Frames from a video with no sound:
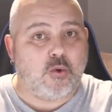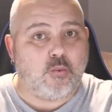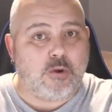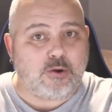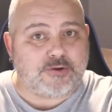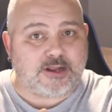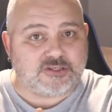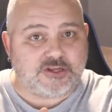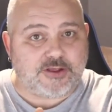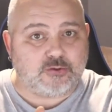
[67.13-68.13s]
Well done
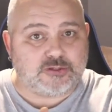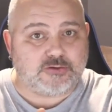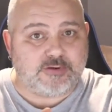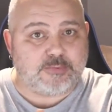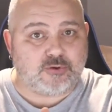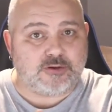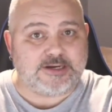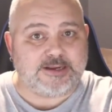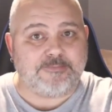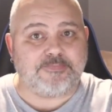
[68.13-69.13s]
to those who
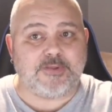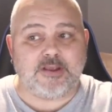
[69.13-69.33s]
reported him.